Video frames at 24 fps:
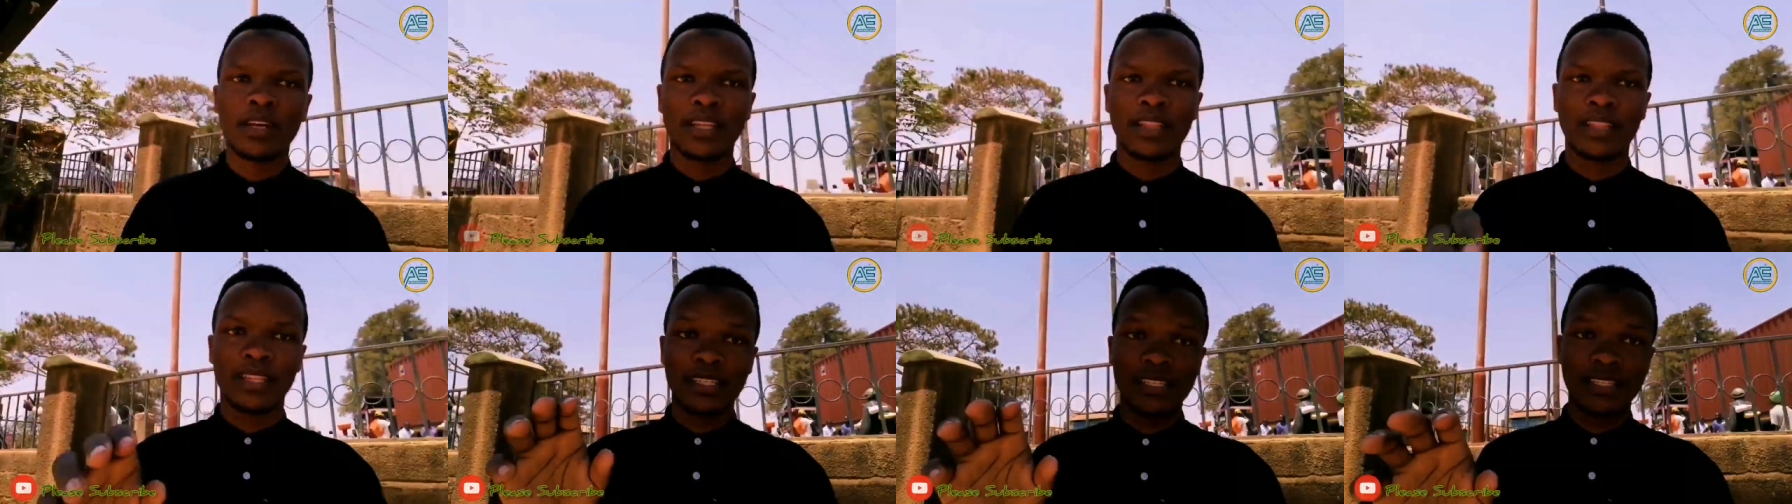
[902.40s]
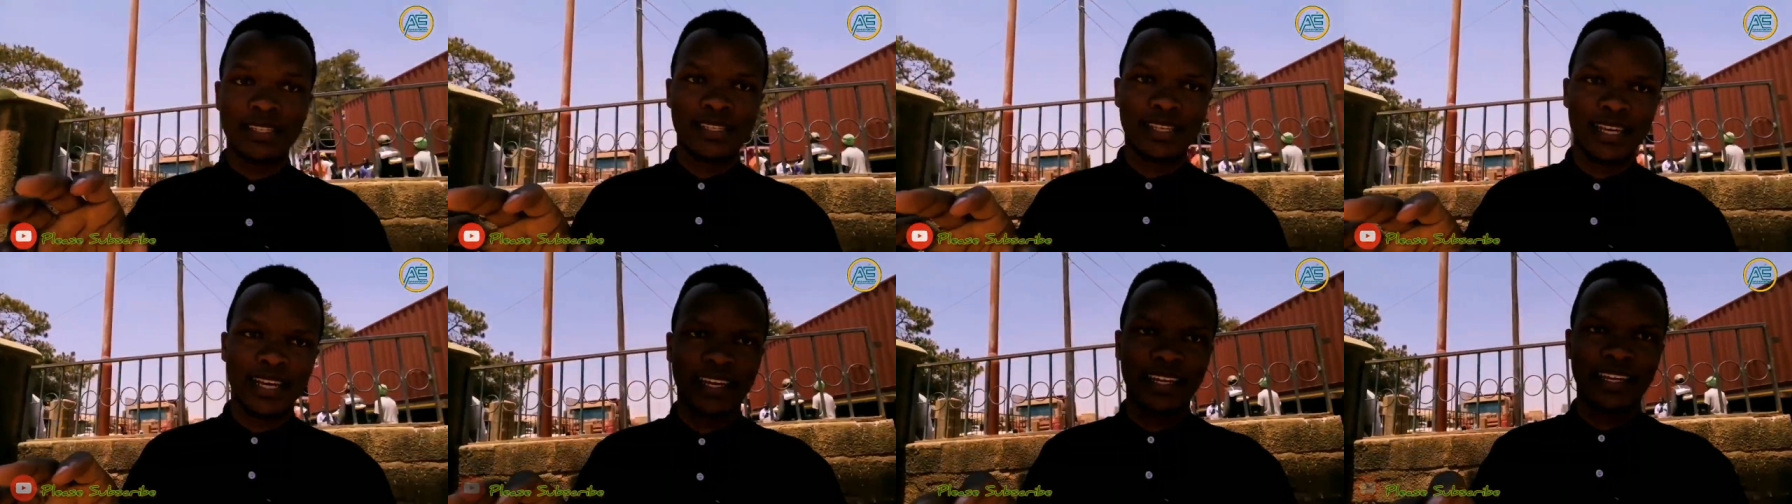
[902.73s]
this
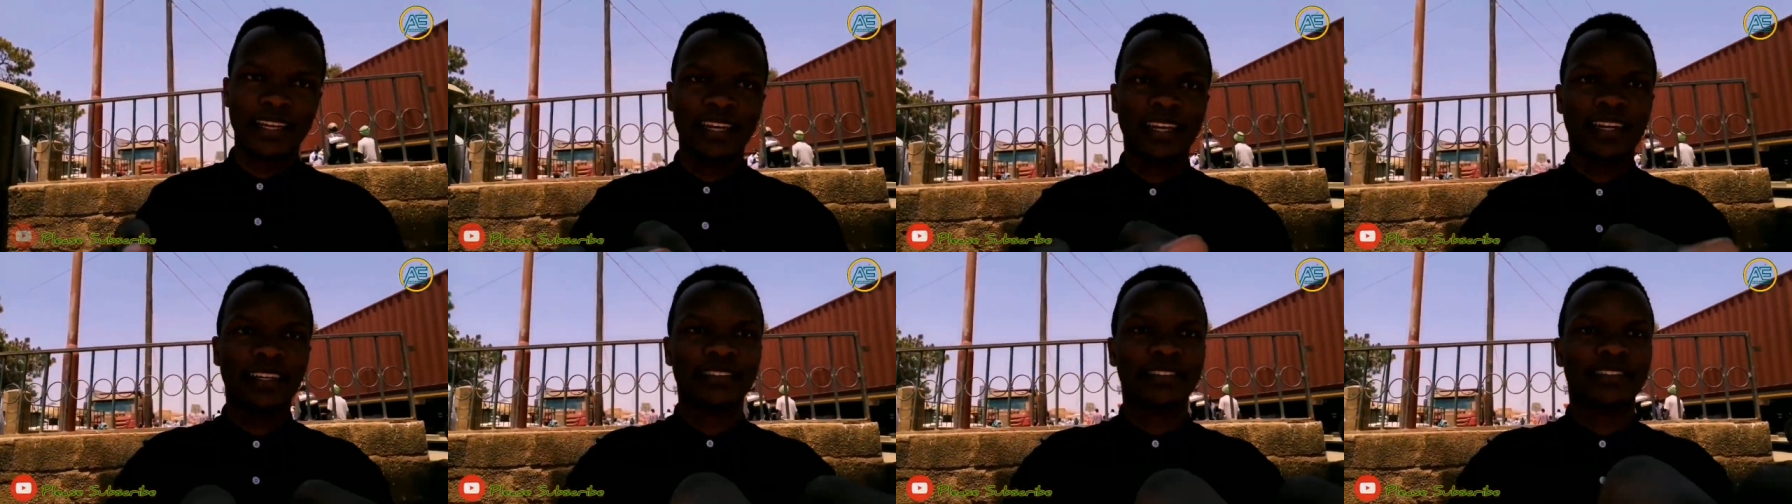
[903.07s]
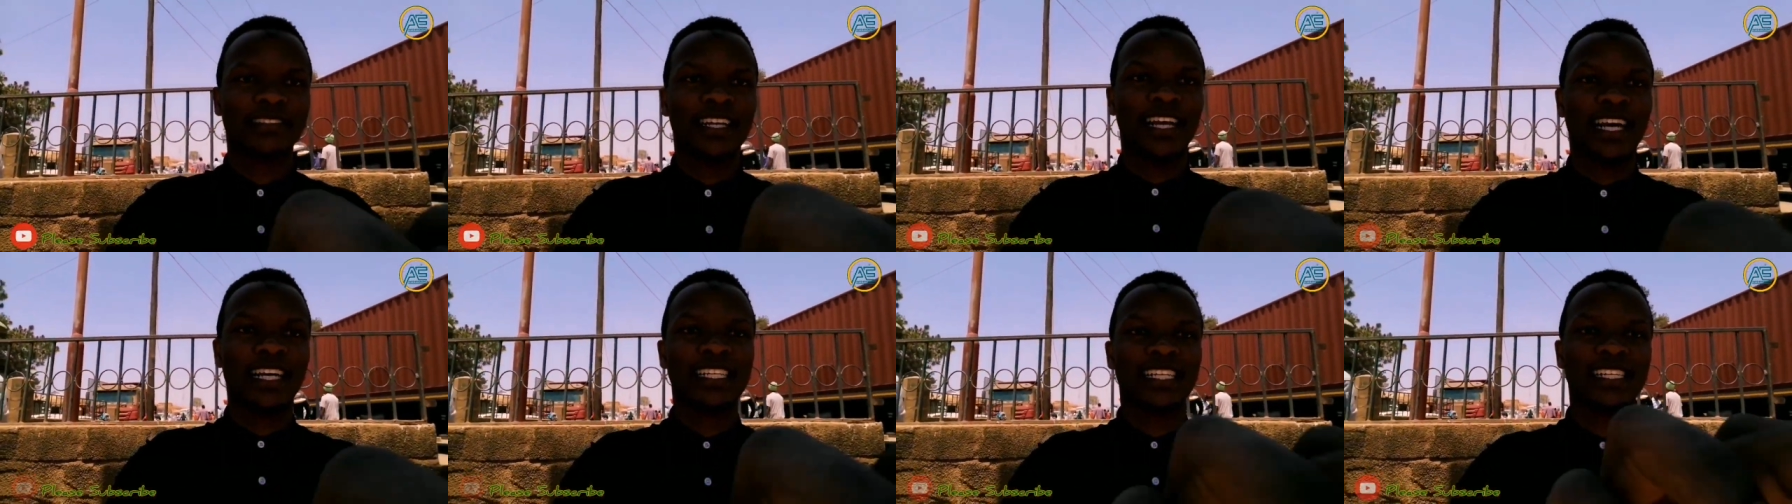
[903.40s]
side,
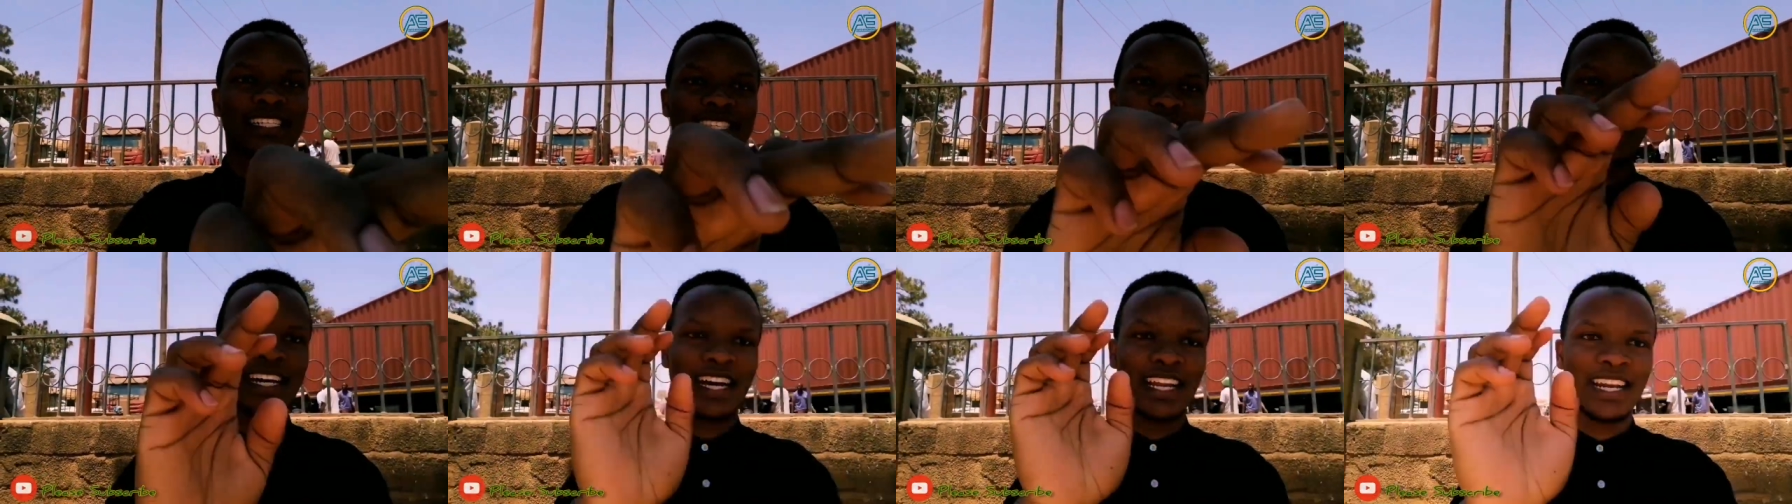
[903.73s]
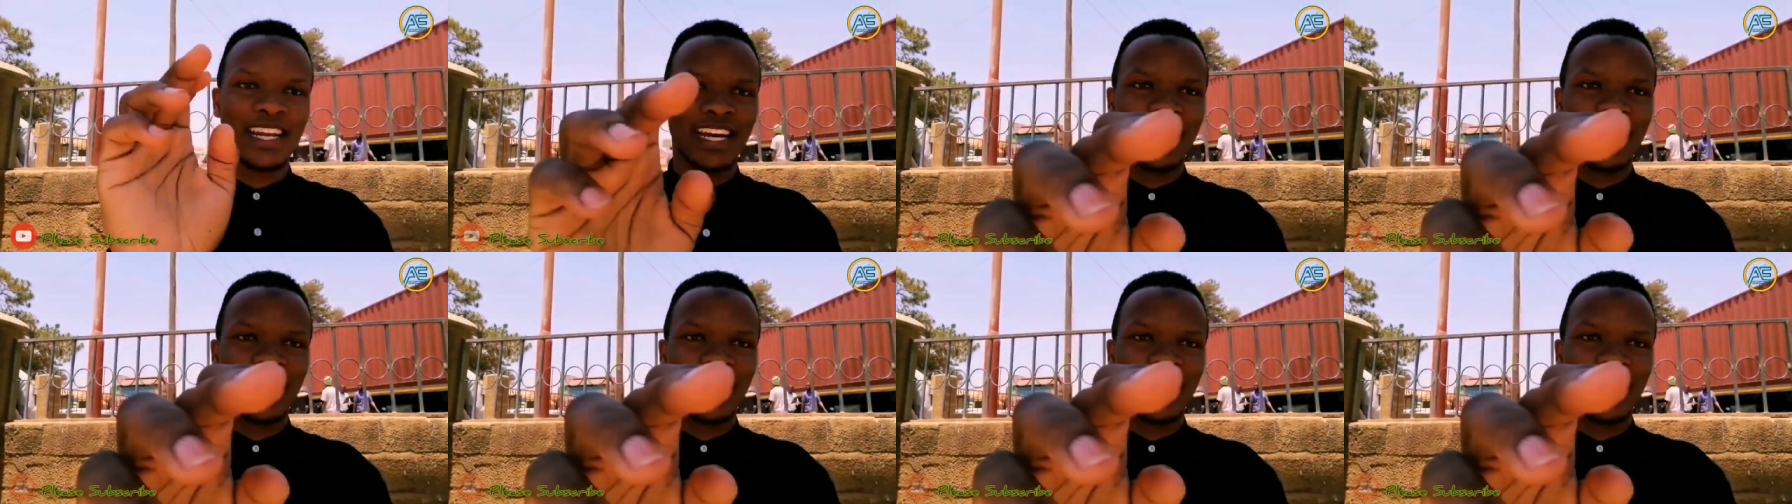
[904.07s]
I just had